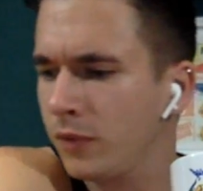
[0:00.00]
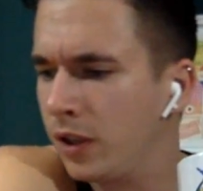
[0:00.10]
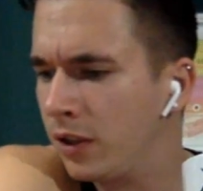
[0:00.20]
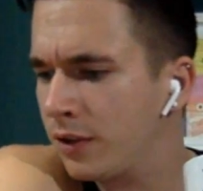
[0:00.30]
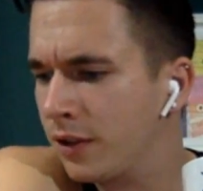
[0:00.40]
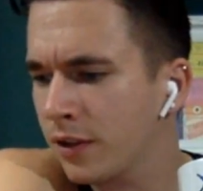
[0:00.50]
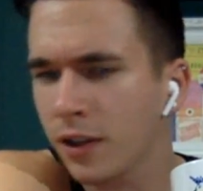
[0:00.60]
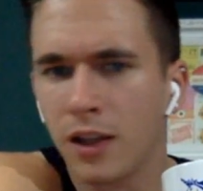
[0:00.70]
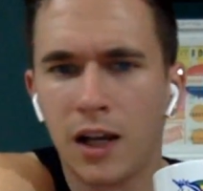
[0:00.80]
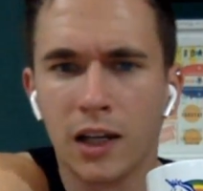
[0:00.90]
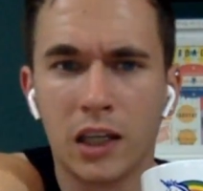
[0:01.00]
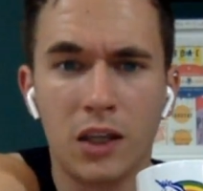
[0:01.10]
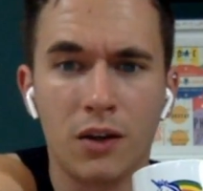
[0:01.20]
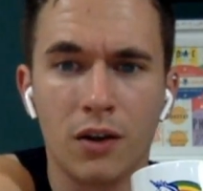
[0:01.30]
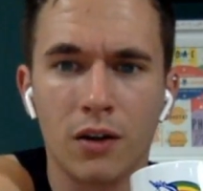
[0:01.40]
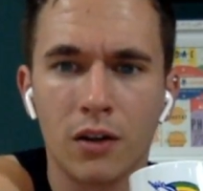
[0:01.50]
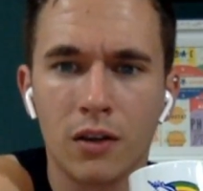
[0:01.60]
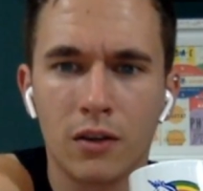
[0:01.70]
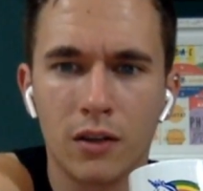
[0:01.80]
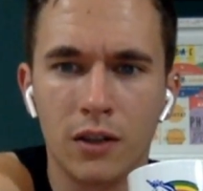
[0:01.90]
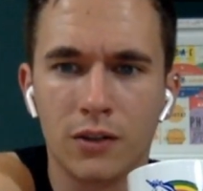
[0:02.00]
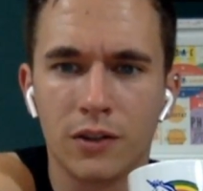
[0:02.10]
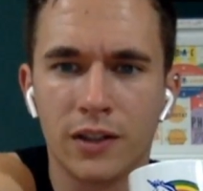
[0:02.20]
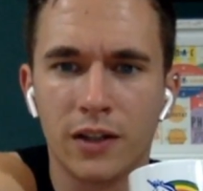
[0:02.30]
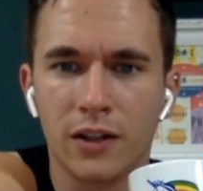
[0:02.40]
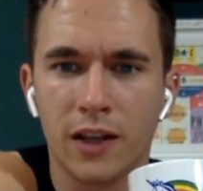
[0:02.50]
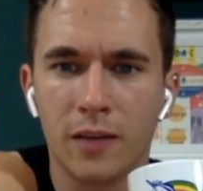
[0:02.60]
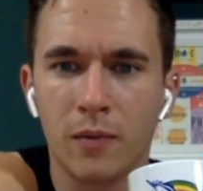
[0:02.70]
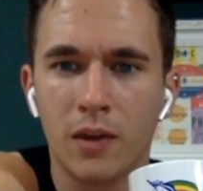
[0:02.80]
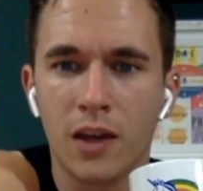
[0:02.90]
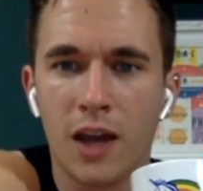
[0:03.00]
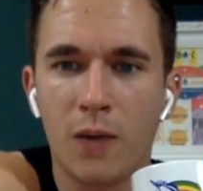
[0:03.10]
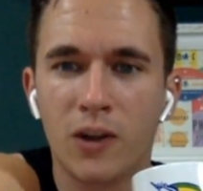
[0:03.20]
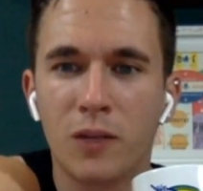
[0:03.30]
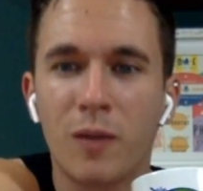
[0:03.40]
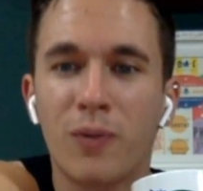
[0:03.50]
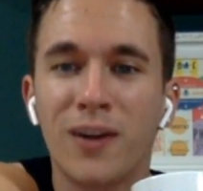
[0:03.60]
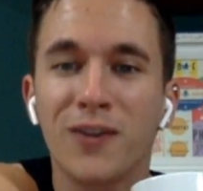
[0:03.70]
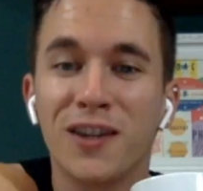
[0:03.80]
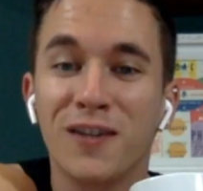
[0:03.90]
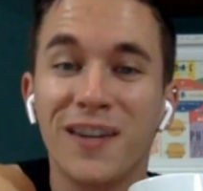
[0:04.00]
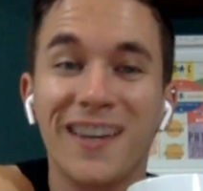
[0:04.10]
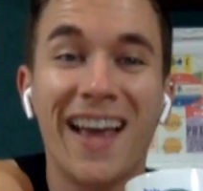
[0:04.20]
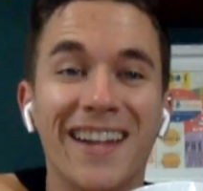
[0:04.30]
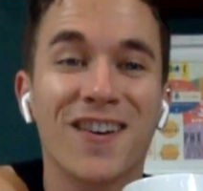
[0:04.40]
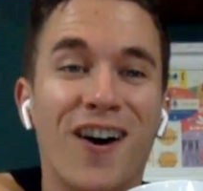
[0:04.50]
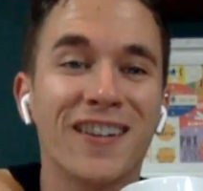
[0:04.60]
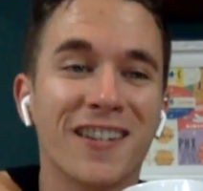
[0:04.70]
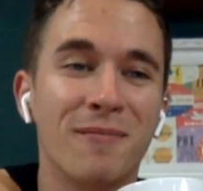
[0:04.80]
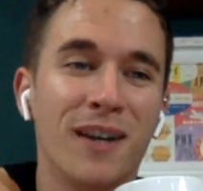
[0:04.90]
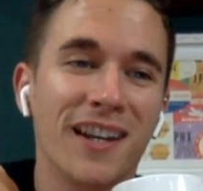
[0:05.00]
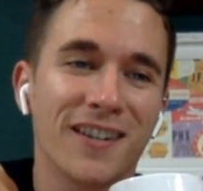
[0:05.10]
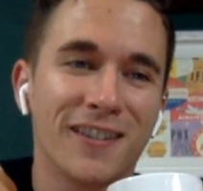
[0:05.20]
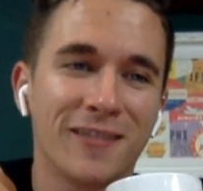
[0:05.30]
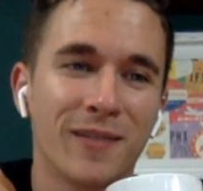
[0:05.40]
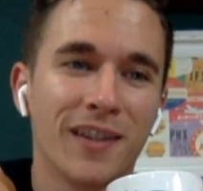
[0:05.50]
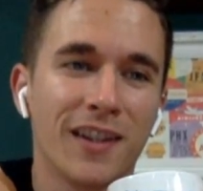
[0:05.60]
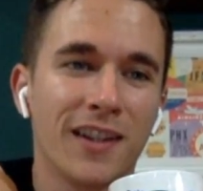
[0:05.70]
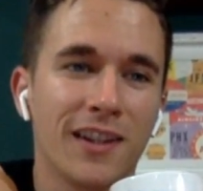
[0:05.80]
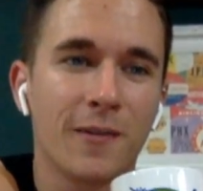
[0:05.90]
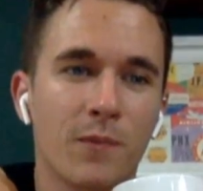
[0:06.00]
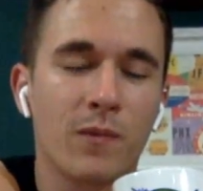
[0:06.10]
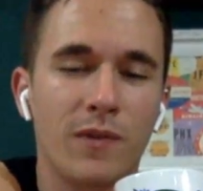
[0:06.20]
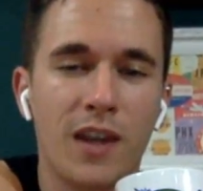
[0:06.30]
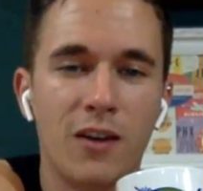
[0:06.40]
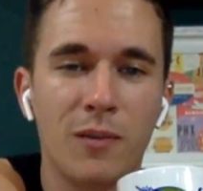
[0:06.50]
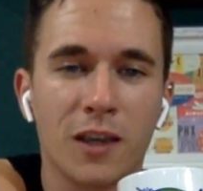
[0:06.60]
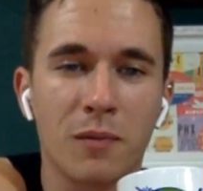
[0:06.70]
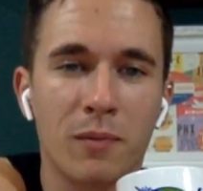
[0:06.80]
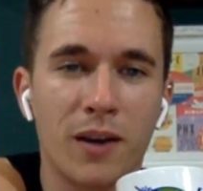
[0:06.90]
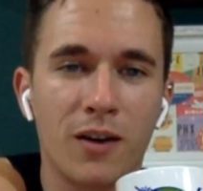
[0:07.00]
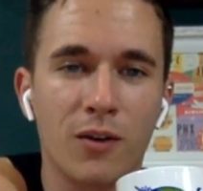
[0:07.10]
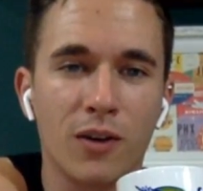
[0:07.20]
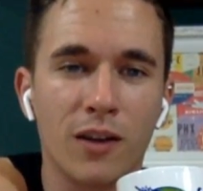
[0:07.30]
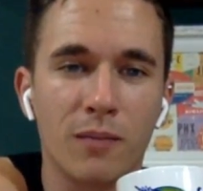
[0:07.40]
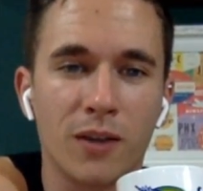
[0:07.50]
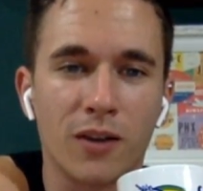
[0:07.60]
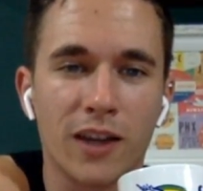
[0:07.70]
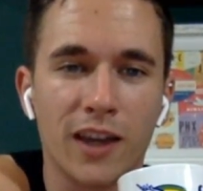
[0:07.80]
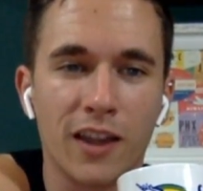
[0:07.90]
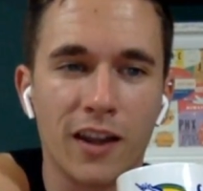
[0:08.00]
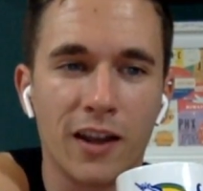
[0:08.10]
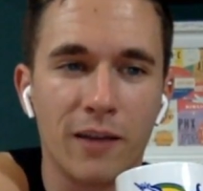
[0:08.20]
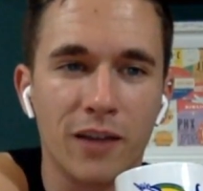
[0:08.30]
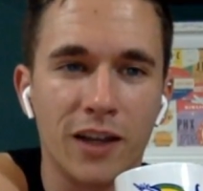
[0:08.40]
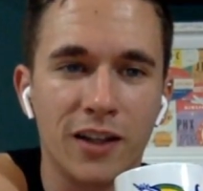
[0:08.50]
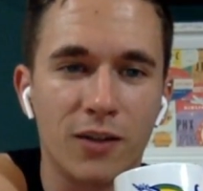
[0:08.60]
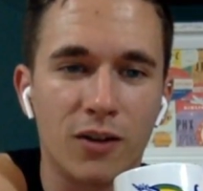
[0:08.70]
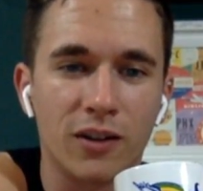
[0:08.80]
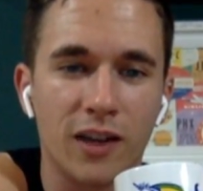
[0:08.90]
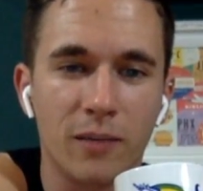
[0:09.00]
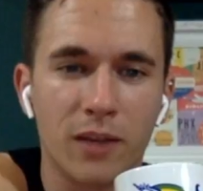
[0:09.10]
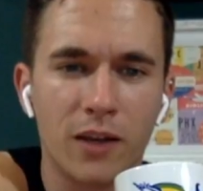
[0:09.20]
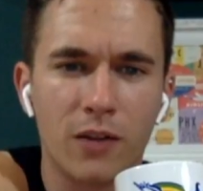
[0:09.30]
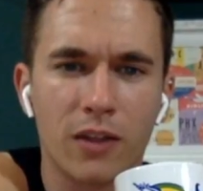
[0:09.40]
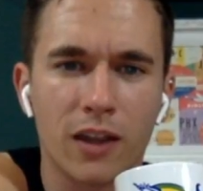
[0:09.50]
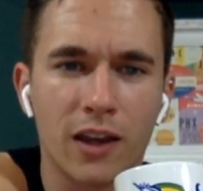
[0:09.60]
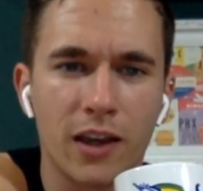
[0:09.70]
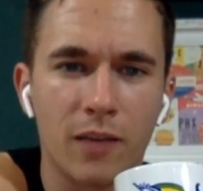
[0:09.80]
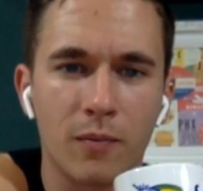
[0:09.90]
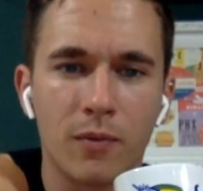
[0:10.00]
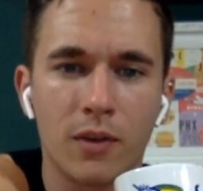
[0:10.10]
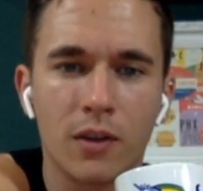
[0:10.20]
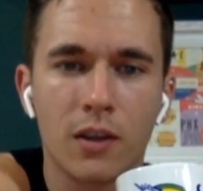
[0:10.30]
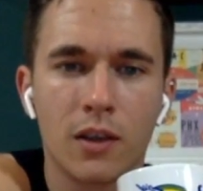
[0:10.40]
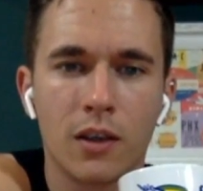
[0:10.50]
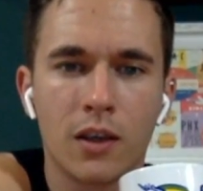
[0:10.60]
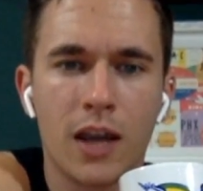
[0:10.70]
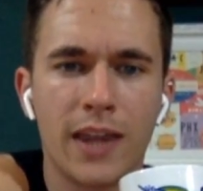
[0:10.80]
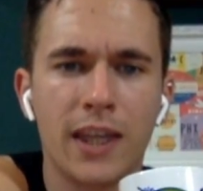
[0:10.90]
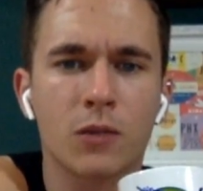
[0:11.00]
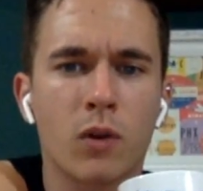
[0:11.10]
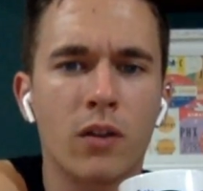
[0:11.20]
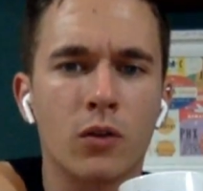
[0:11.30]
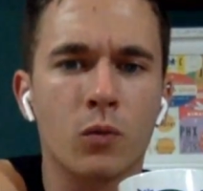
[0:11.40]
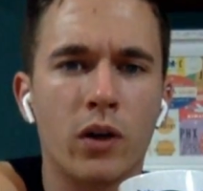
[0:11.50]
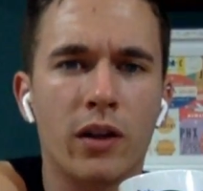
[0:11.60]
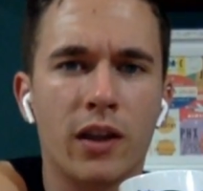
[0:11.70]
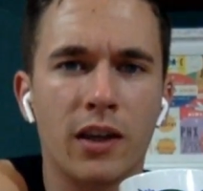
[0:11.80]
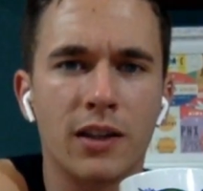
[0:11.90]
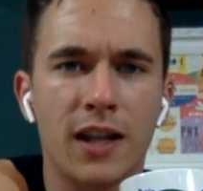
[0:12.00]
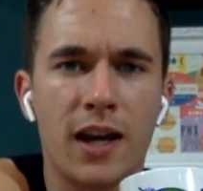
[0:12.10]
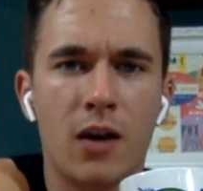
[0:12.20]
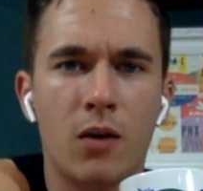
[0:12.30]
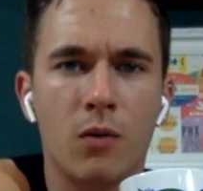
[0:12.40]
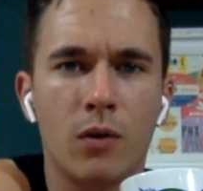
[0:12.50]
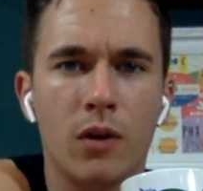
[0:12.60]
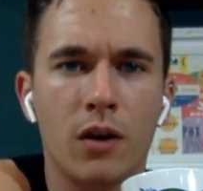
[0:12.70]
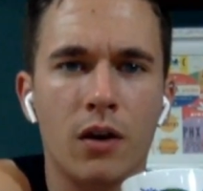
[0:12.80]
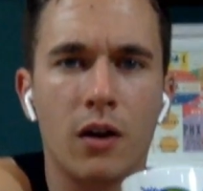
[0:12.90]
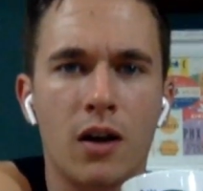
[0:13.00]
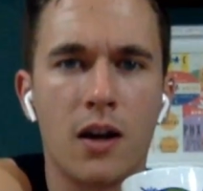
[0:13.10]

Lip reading: is 6 o'clock here, Eastern Standard Time. I'm watching my brand new TV. That's awesome, Michael. Now you're making me paranoid, Michael K, that I did the wrong time, but I don't think I am. I think it's one of those weird things now where